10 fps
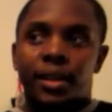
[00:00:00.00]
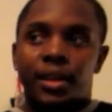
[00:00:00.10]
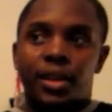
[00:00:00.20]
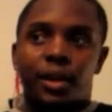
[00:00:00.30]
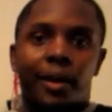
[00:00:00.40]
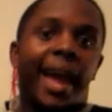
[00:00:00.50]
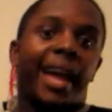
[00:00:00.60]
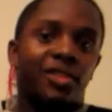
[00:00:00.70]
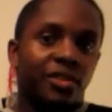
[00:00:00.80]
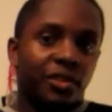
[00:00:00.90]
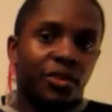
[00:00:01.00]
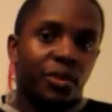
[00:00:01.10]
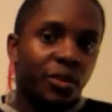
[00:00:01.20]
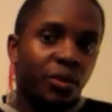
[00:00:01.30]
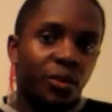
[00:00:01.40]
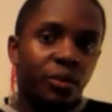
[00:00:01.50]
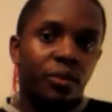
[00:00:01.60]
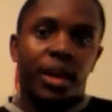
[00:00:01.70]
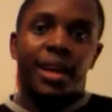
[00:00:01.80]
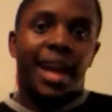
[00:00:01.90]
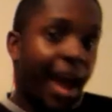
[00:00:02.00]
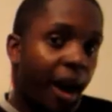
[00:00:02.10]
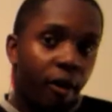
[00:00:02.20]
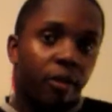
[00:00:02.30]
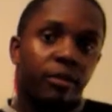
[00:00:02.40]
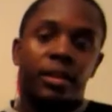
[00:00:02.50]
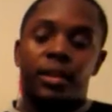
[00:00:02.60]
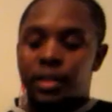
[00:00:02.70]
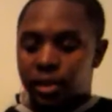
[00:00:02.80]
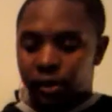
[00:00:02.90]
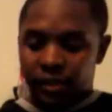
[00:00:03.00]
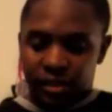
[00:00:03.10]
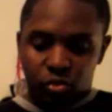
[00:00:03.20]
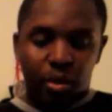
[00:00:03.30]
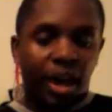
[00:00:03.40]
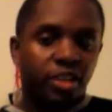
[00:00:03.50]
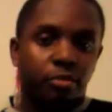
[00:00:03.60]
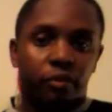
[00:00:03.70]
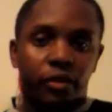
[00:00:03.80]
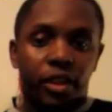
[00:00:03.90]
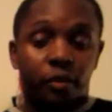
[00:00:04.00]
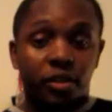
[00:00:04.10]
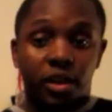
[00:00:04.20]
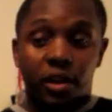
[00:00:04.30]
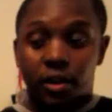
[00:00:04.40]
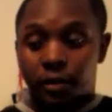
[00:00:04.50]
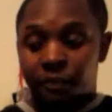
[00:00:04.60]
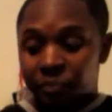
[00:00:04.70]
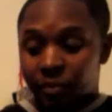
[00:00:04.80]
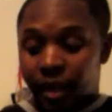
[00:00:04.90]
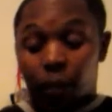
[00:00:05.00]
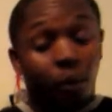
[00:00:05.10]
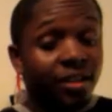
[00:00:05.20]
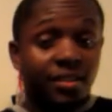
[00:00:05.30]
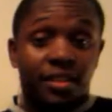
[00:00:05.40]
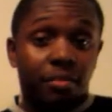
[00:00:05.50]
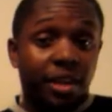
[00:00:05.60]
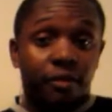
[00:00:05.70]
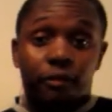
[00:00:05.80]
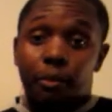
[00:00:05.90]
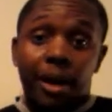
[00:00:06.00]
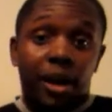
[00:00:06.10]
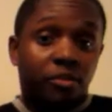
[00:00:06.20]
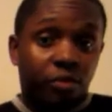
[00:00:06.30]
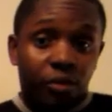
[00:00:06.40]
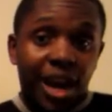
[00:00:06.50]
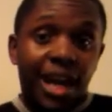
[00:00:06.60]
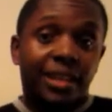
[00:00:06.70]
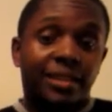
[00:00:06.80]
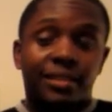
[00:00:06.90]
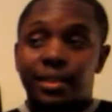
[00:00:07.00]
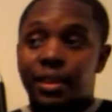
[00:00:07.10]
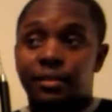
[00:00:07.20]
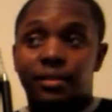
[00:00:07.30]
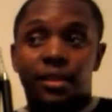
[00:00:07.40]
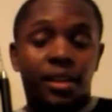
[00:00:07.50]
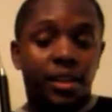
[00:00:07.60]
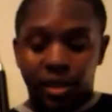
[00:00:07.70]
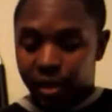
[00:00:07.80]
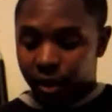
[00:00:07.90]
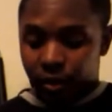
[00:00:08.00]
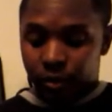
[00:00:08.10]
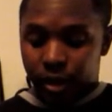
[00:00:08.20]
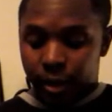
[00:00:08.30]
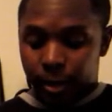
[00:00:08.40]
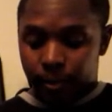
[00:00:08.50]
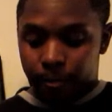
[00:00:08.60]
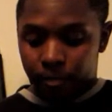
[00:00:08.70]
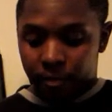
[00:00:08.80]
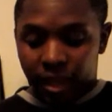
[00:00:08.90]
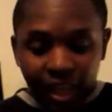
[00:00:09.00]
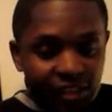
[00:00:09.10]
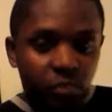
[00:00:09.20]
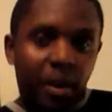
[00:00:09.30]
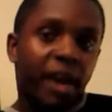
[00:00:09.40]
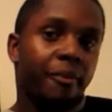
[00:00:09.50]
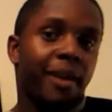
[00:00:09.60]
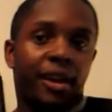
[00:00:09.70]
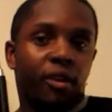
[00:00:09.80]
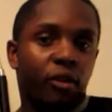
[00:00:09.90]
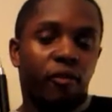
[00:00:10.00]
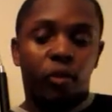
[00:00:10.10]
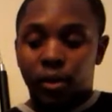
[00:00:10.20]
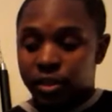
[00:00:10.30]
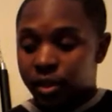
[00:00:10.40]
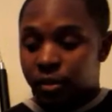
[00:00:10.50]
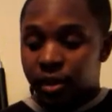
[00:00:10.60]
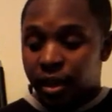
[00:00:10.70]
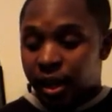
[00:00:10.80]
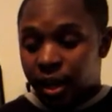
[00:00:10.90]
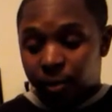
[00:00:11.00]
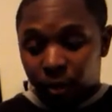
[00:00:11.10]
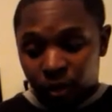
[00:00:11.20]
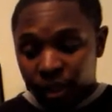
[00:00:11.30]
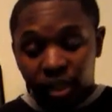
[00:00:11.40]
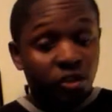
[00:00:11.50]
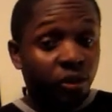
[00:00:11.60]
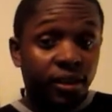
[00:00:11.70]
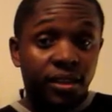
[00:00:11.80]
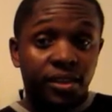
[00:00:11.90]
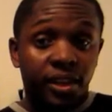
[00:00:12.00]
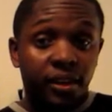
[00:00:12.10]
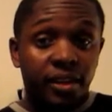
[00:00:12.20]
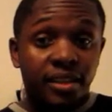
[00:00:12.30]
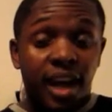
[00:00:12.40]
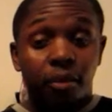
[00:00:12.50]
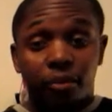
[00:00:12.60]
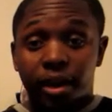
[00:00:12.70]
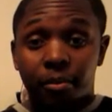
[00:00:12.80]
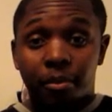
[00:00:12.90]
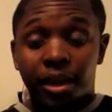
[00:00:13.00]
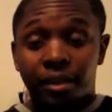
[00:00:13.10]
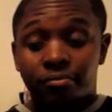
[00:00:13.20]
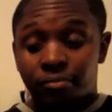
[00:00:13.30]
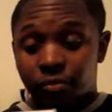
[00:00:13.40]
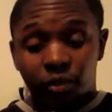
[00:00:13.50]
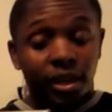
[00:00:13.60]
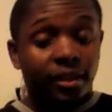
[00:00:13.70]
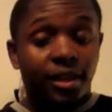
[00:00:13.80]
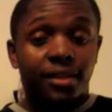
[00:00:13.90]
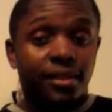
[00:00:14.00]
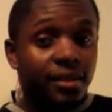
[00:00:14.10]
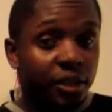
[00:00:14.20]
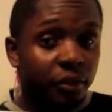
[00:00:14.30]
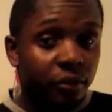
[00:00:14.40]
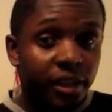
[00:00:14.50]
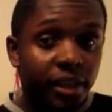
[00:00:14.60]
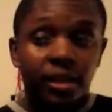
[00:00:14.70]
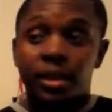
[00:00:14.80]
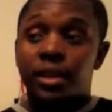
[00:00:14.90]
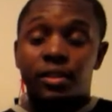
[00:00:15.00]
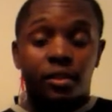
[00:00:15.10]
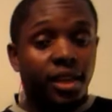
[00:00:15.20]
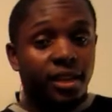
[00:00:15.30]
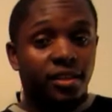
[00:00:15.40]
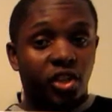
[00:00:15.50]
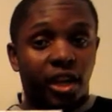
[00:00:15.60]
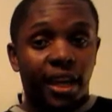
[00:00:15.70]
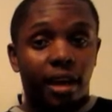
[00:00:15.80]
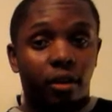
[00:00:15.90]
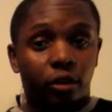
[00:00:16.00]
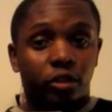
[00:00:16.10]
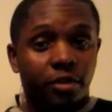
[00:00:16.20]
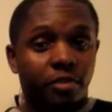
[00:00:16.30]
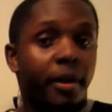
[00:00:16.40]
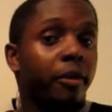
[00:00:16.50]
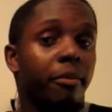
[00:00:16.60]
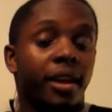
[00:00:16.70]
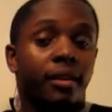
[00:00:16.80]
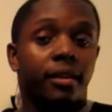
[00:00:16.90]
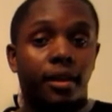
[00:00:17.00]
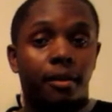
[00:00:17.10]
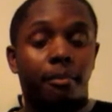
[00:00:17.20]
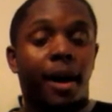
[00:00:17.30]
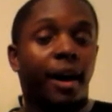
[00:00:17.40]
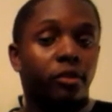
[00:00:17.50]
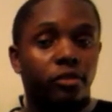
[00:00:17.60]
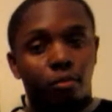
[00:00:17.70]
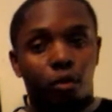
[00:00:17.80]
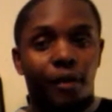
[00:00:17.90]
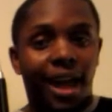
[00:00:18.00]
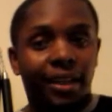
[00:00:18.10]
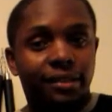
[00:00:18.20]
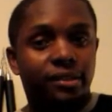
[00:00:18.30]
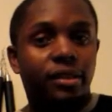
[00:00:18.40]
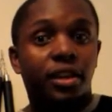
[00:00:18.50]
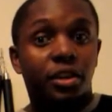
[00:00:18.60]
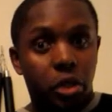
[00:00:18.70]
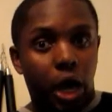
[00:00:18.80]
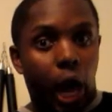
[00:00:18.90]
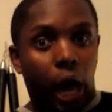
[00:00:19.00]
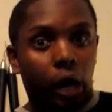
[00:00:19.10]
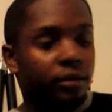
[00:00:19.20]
you know, answer to who and how, you know, this is possible for their return. And what does this mean for Miles Morales and, you know, his Spider-Man going forward? So I'm really enjoying this series. I would recommend reading this. It's a good read. So, yes, check out Ultimate Spider-Man, Miles Morales. Yeah.